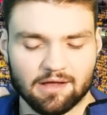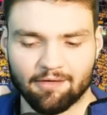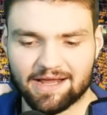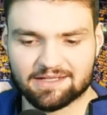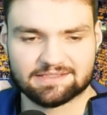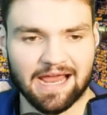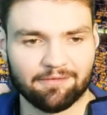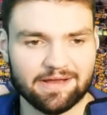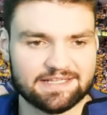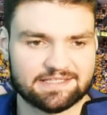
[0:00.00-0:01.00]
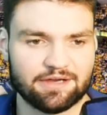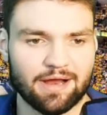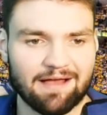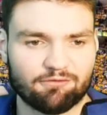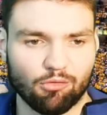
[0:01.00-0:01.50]
All right. Tyrese near
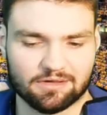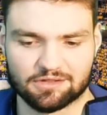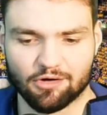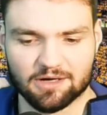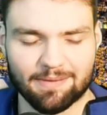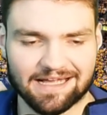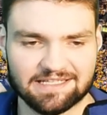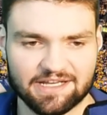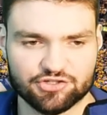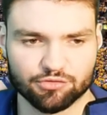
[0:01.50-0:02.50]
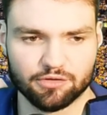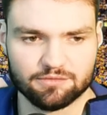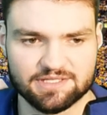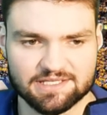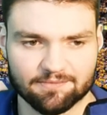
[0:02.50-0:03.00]
half court, guarded by Denny
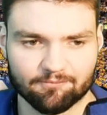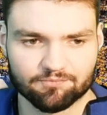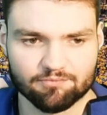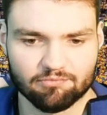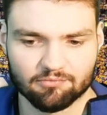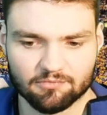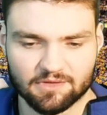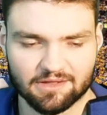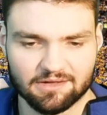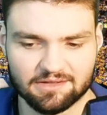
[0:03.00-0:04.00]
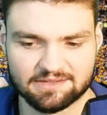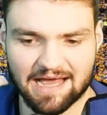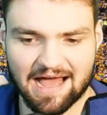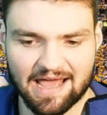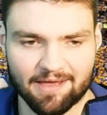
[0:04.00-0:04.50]
Shrewds.
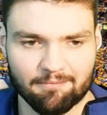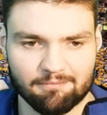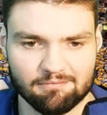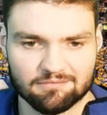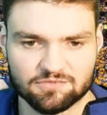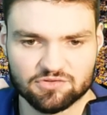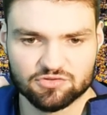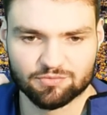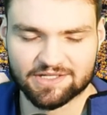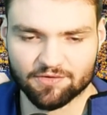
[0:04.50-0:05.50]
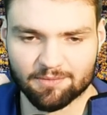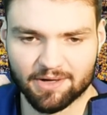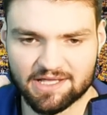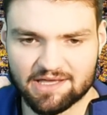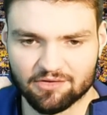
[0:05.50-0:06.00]
Ty swings over to
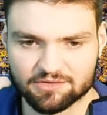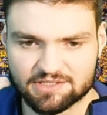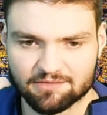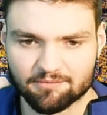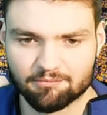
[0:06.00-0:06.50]
Buddy Hield.